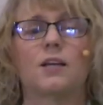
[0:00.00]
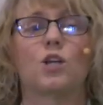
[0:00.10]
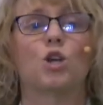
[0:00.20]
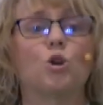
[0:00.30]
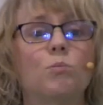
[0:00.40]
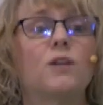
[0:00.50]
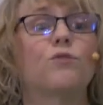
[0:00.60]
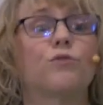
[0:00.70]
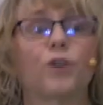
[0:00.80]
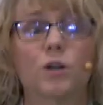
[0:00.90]

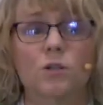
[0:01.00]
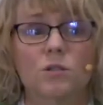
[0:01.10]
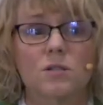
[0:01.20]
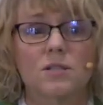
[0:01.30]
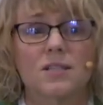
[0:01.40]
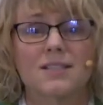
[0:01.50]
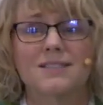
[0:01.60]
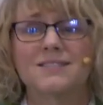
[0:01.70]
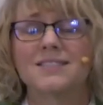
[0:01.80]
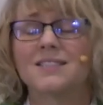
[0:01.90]
human first,
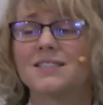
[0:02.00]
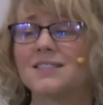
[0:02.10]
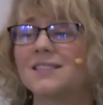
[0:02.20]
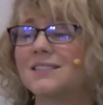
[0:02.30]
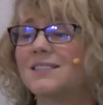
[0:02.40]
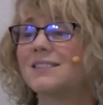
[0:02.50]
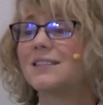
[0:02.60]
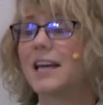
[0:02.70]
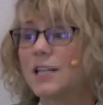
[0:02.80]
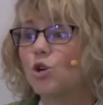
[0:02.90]

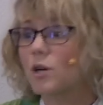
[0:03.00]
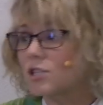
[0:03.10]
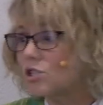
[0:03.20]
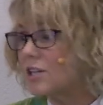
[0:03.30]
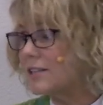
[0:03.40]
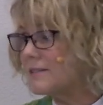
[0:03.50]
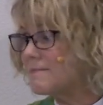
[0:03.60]
then Christian?